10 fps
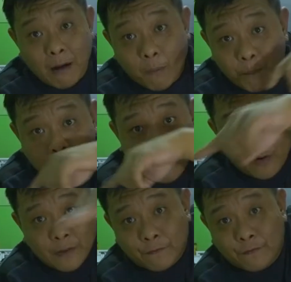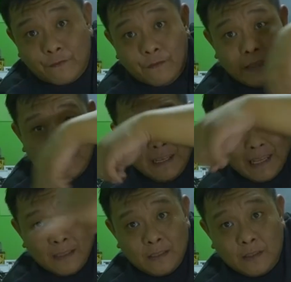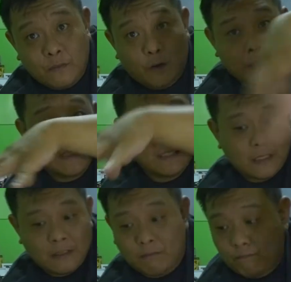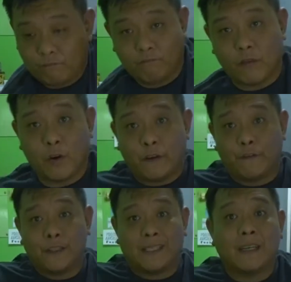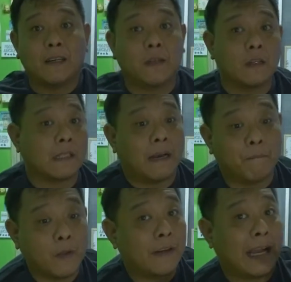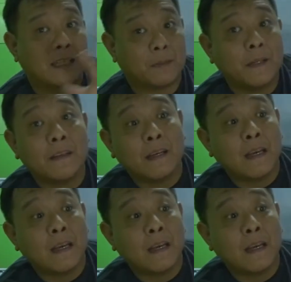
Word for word: I will put all the the links for this all the foods here because I'm not an expert.